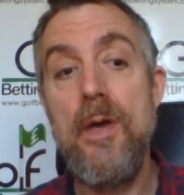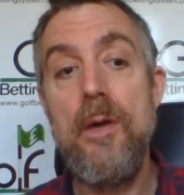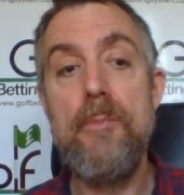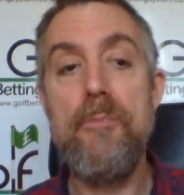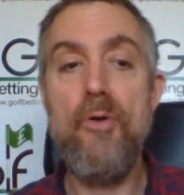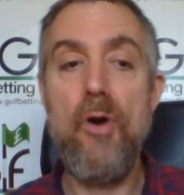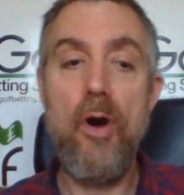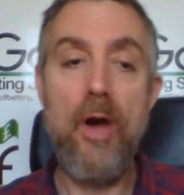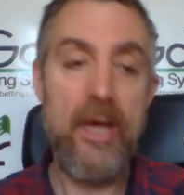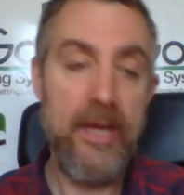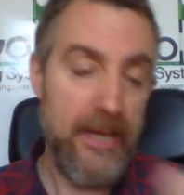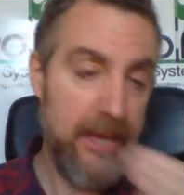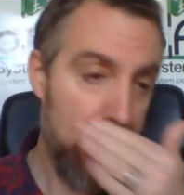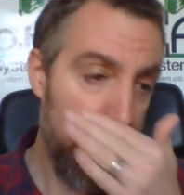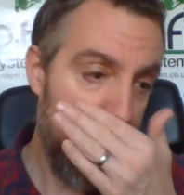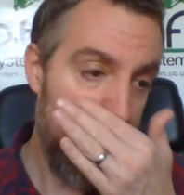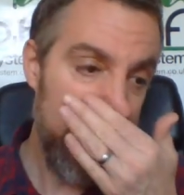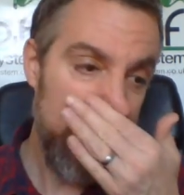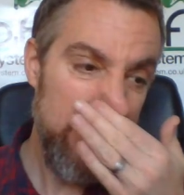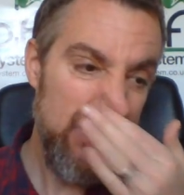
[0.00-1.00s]
Brian
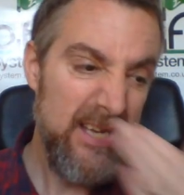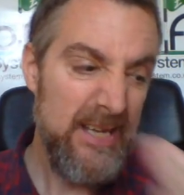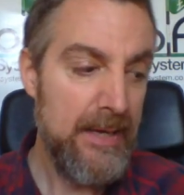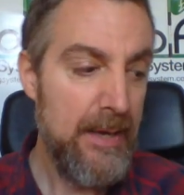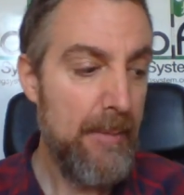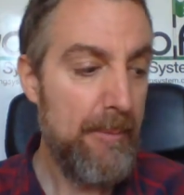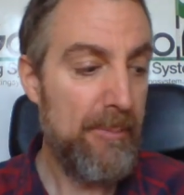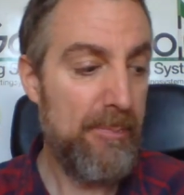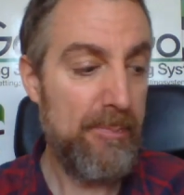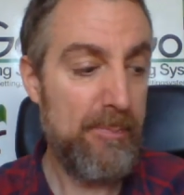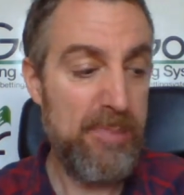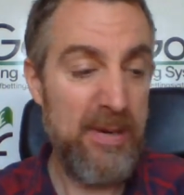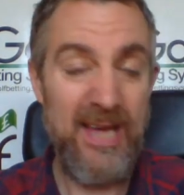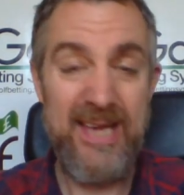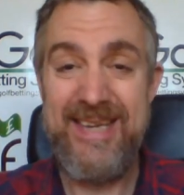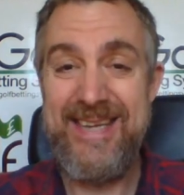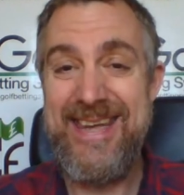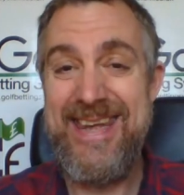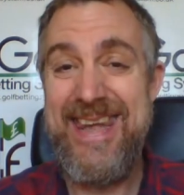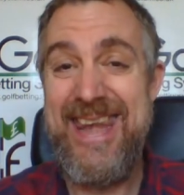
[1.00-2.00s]
Gay
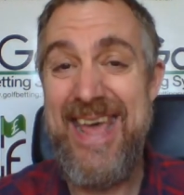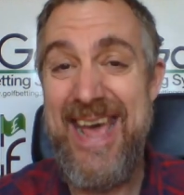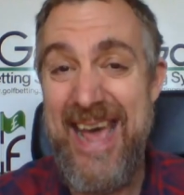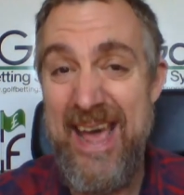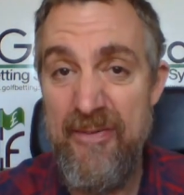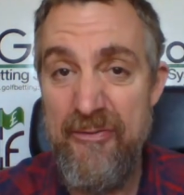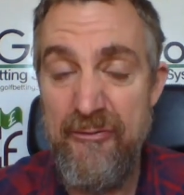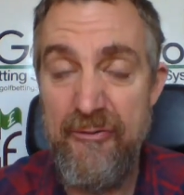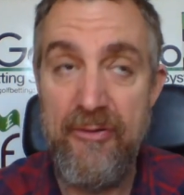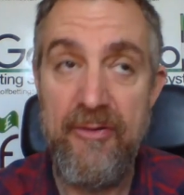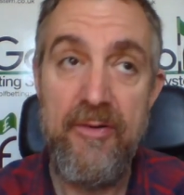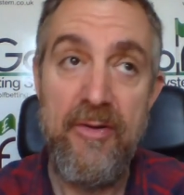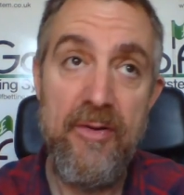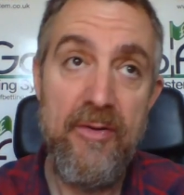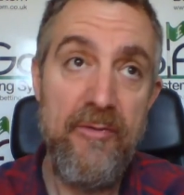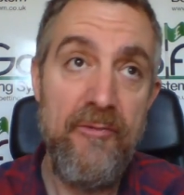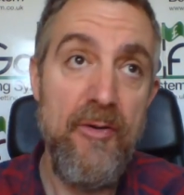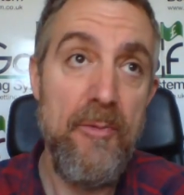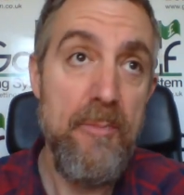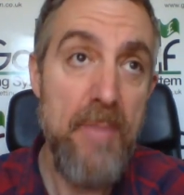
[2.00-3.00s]
played naff
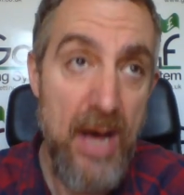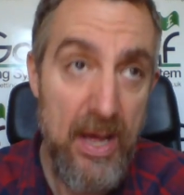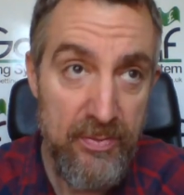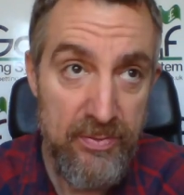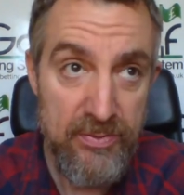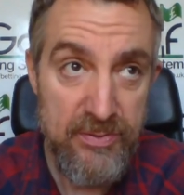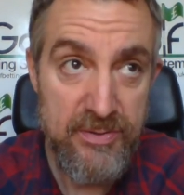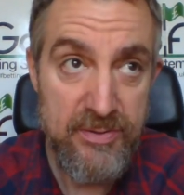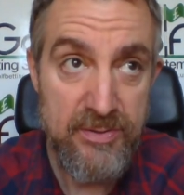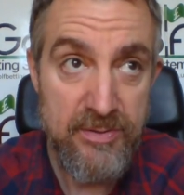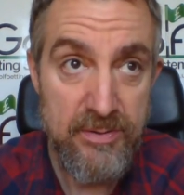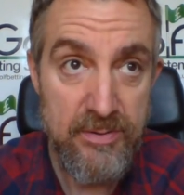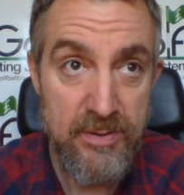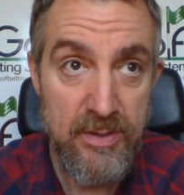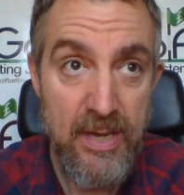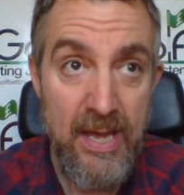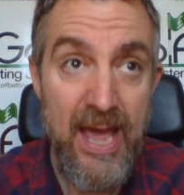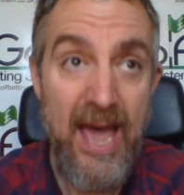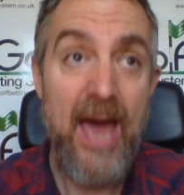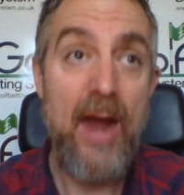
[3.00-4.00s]
for months.
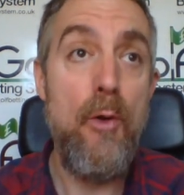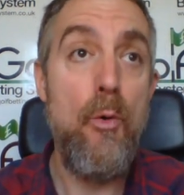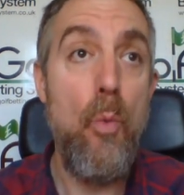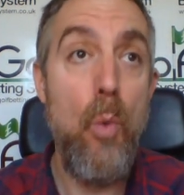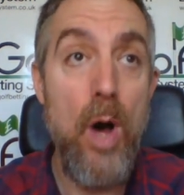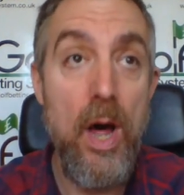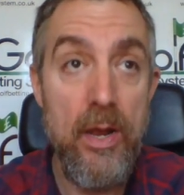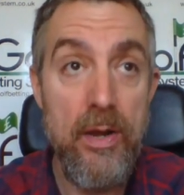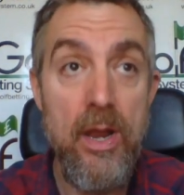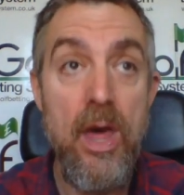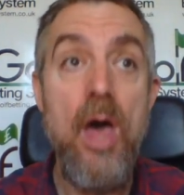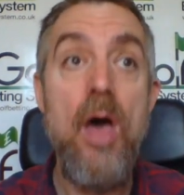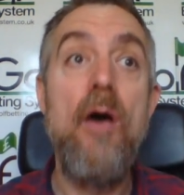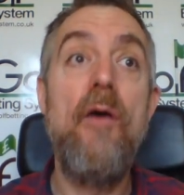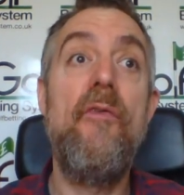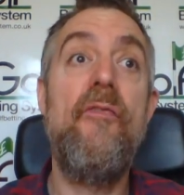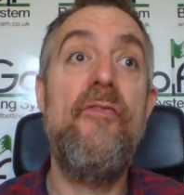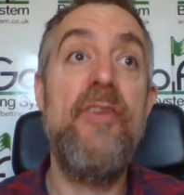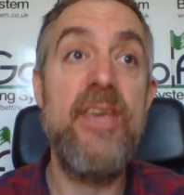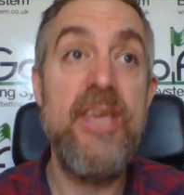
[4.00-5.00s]
Hadn't won
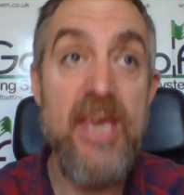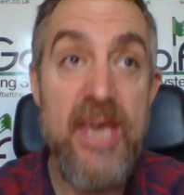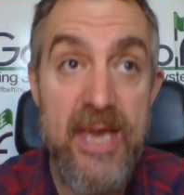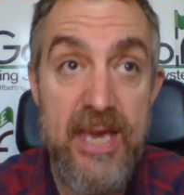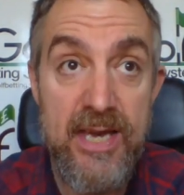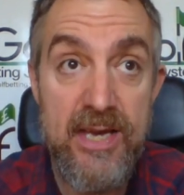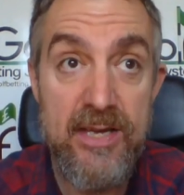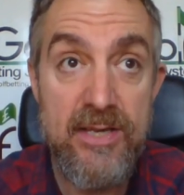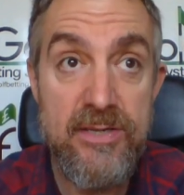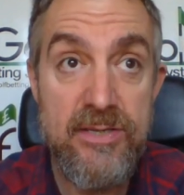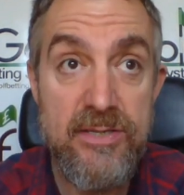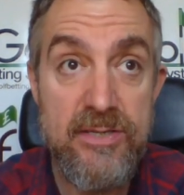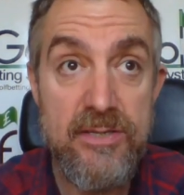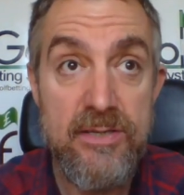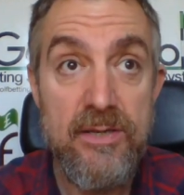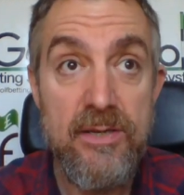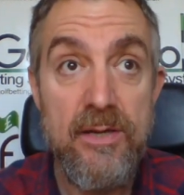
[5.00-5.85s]
for years.